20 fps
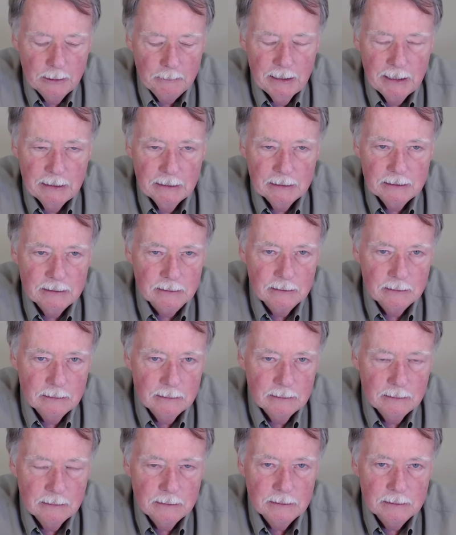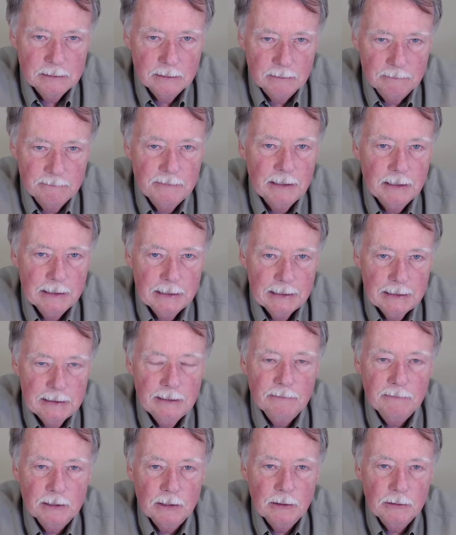I mean, it's a, it's a very
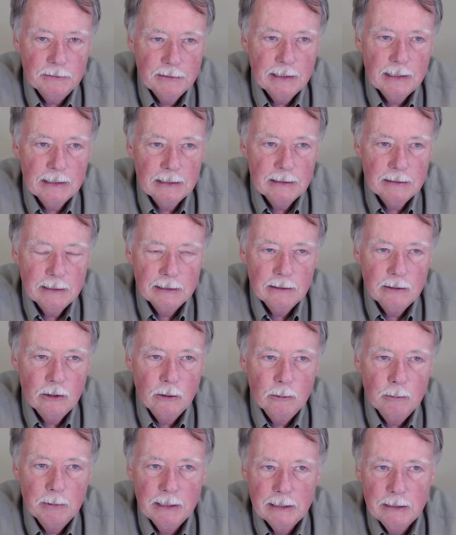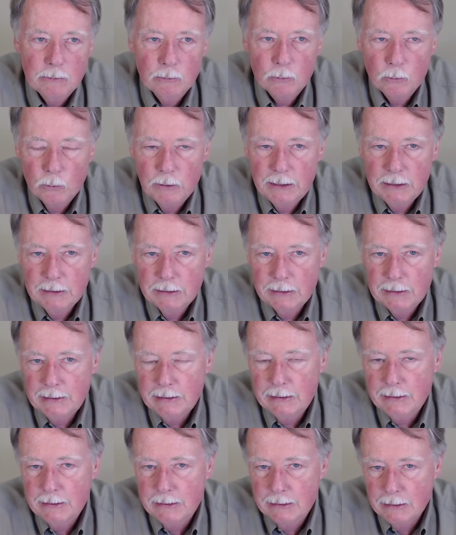difficult thing that nobody
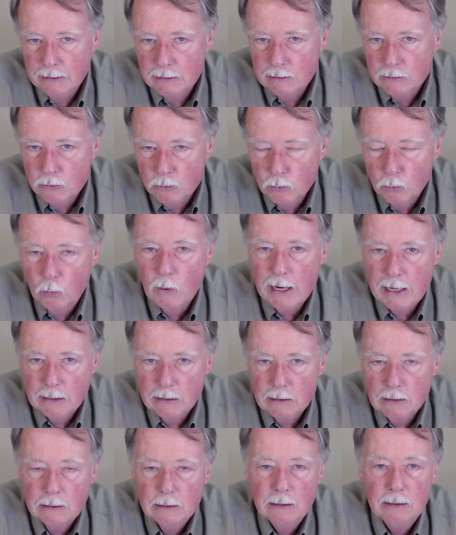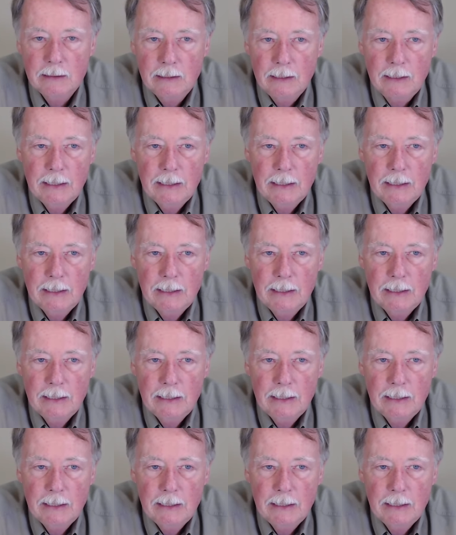really does well,